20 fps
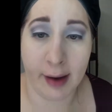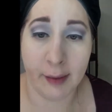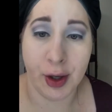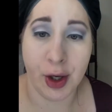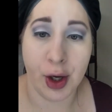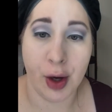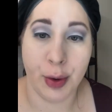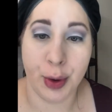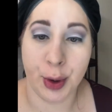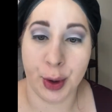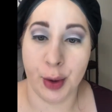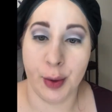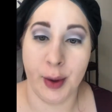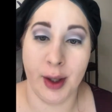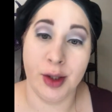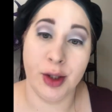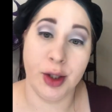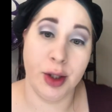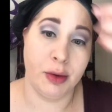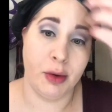I would go through
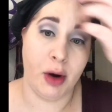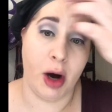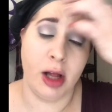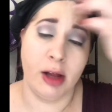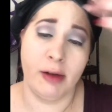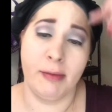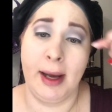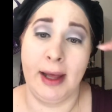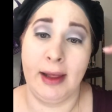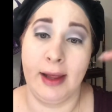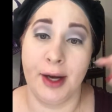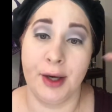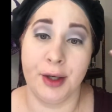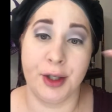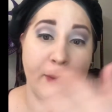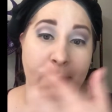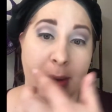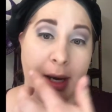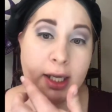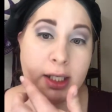and do all of my
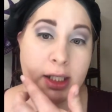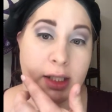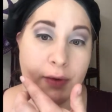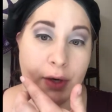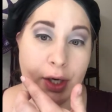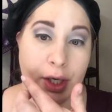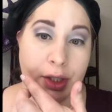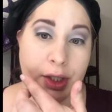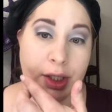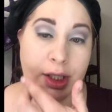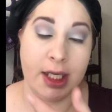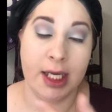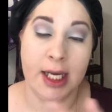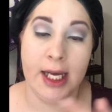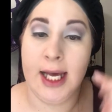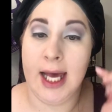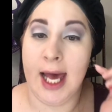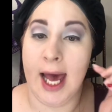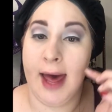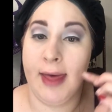lighter spots first
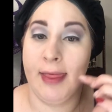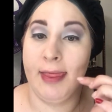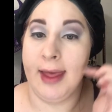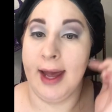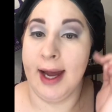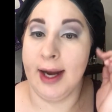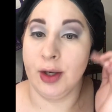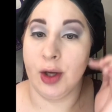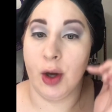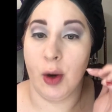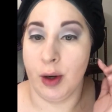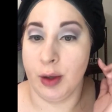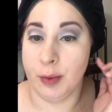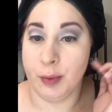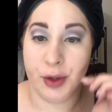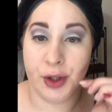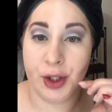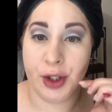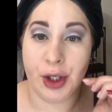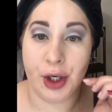and then go in
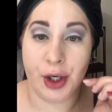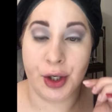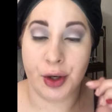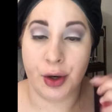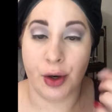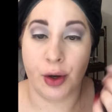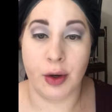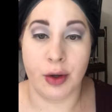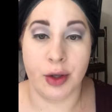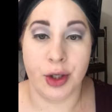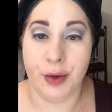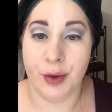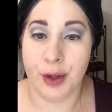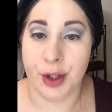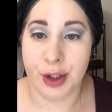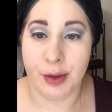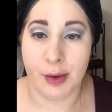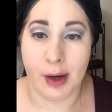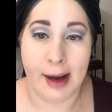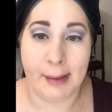with the darker. You
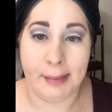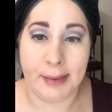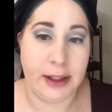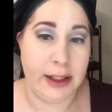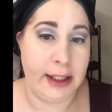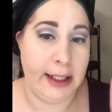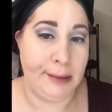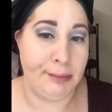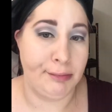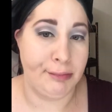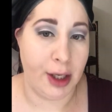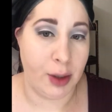can do opposite.